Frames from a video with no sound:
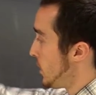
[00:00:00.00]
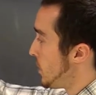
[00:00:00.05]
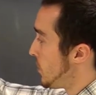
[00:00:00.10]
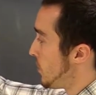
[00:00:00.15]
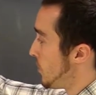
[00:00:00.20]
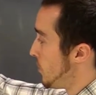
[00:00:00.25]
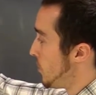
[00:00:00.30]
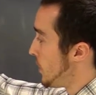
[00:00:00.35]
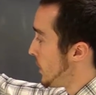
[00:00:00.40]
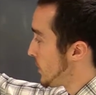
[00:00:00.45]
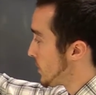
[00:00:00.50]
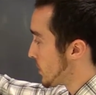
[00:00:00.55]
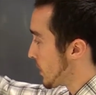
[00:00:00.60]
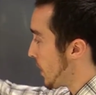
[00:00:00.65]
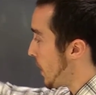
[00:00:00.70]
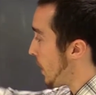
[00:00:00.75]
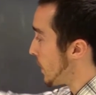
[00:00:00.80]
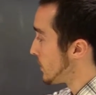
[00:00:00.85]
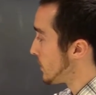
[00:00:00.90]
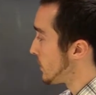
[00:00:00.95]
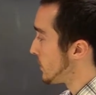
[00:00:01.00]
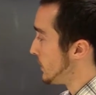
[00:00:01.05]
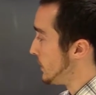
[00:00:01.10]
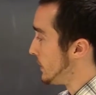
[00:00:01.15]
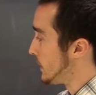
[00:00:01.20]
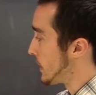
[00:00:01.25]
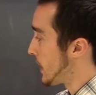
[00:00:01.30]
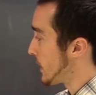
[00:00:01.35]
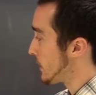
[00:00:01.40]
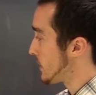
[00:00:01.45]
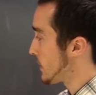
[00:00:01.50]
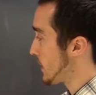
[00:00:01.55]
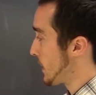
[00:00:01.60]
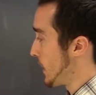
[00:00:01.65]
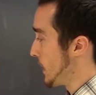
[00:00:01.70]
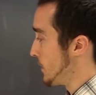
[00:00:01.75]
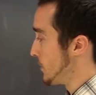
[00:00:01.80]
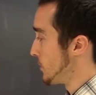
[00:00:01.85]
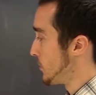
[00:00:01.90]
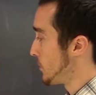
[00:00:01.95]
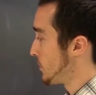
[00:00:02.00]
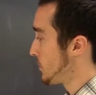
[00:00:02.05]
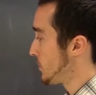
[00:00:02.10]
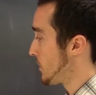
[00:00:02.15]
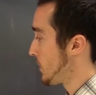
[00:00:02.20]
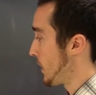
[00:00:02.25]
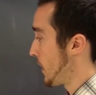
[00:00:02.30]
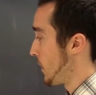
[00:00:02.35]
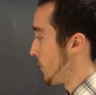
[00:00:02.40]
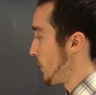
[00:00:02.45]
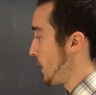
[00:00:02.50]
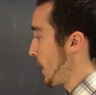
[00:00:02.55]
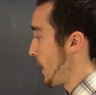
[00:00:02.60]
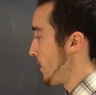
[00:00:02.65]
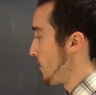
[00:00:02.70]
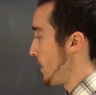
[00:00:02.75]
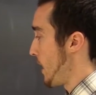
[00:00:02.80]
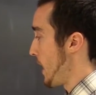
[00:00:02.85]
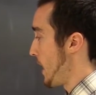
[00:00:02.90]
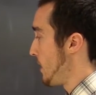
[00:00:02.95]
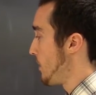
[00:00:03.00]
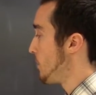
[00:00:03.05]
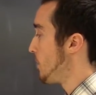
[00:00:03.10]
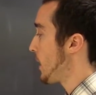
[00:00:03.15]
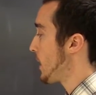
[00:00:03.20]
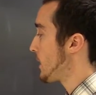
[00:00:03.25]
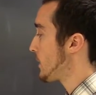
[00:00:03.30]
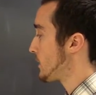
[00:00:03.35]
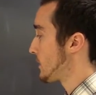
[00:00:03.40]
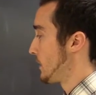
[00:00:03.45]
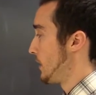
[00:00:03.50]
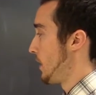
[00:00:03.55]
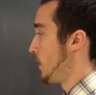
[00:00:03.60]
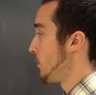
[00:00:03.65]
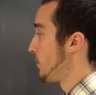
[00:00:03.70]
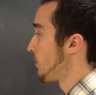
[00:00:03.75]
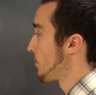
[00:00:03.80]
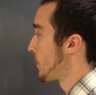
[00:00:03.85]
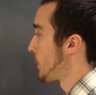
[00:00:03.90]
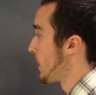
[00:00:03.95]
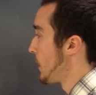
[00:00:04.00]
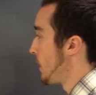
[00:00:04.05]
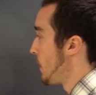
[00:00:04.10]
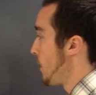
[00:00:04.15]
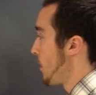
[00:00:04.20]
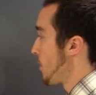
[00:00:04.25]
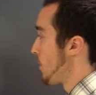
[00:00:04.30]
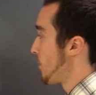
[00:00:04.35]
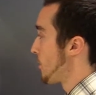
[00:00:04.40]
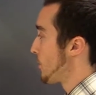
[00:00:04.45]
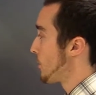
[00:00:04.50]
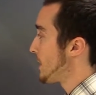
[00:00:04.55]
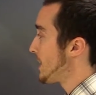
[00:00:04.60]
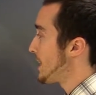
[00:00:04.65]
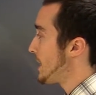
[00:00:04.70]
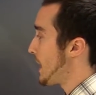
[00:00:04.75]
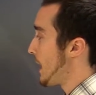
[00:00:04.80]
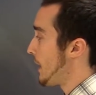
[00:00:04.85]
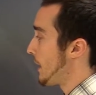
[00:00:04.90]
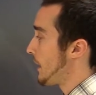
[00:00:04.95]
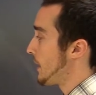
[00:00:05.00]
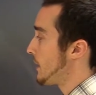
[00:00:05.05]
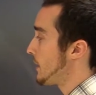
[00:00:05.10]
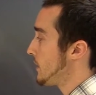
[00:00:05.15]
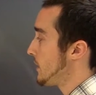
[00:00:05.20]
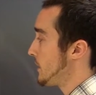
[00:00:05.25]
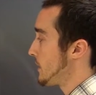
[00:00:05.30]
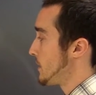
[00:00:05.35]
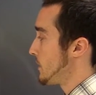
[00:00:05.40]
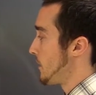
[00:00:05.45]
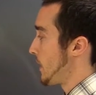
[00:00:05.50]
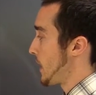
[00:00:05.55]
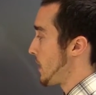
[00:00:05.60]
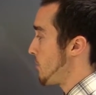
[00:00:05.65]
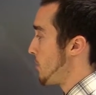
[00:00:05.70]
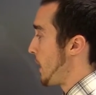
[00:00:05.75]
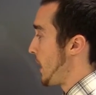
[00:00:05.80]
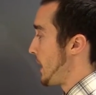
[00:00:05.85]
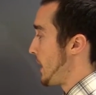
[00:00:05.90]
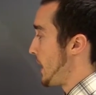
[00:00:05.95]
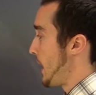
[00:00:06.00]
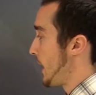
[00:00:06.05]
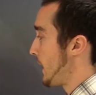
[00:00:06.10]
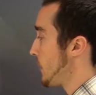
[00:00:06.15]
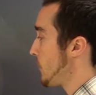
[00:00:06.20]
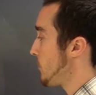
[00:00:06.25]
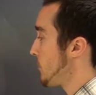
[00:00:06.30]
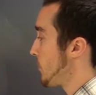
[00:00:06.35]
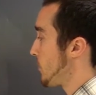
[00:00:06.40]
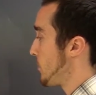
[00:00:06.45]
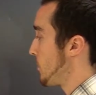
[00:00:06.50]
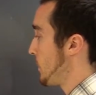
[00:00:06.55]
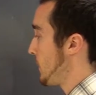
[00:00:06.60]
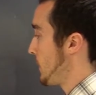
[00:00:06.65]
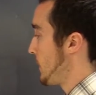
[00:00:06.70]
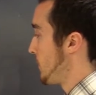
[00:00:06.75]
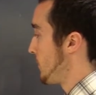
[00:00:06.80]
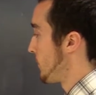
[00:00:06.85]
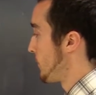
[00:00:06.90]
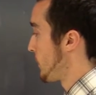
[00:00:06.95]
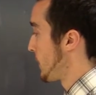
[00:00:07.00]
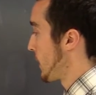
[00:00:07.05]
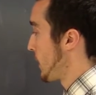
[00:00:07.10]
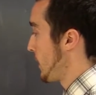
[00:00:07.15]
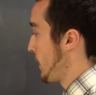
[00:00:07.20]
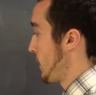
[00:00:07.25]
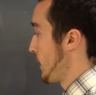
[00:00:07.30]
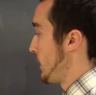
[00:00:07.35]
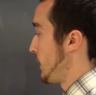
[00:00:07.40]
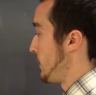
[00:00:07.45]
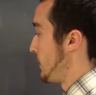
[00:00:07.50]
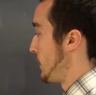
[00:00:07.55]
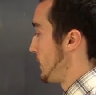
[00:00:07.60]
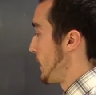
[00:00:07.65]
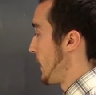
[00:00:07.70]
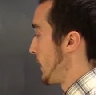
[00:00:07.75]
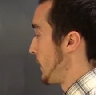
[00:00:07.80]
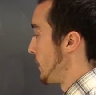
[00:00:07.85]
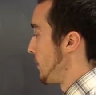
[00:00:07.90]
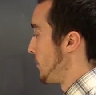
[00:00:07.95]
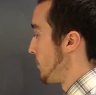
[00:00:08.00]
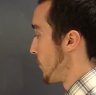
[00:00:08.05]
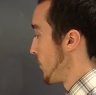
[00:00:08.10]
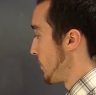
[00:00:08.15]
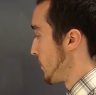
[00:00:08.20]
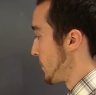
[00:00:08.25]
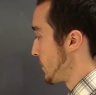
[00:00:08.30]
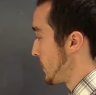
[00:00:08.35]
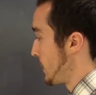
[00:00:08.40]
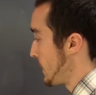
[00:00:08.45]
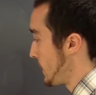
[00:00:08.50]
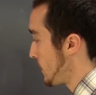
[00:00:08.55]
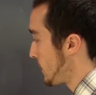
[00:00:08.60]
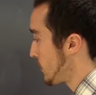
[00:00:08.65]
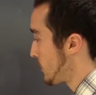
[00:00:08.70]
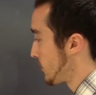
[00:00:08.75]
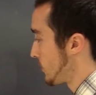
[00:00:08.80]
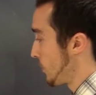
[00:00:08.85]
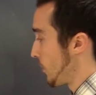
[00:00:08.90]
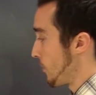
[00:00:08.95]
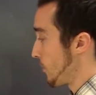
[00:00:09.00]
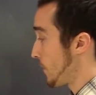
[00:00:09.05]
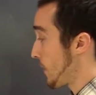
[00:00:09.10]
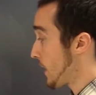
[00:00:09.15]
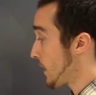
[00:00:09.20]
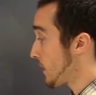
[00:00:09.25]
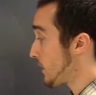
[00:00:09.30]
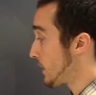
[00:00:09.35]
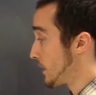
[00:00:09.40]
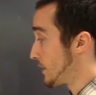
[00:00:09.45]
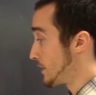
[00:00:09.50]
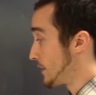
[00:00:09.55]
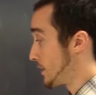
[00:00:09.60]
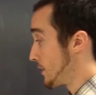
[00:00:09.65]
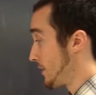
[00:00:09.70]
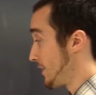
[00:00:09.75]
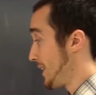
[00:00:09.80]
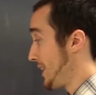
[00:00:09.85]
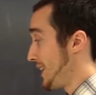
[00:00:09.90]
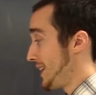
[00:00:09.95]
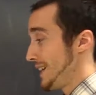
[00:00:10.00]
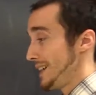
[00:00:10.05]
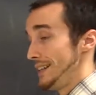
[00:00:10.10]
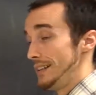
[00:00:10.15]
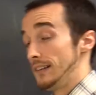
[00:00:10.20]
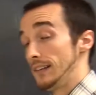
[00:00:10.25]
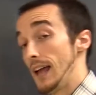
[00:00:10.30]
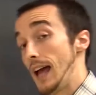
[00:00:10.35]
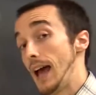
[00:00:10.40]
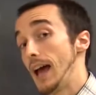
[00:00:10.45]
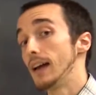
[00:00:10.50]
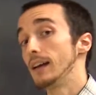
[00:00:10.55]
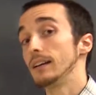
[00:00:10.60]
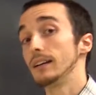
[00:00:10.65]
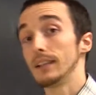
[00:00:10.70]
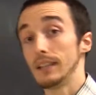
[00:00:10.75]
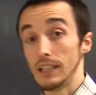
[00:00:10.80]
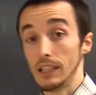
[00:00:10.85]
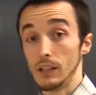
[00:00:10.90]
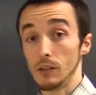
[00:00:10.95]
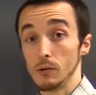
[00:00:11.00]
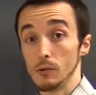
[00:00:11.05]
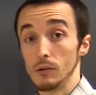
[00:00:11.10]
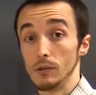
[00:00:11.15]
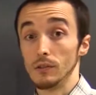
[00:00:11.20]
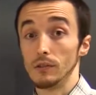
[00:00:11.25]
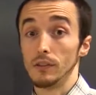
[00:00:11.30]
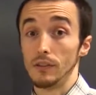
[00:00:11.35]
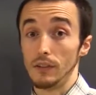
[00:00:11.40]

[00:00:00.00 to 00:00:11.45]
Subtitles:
which causes these guys to cancel, and we have n by itself. 39 divided by -3 is -13. So our final answer is n equals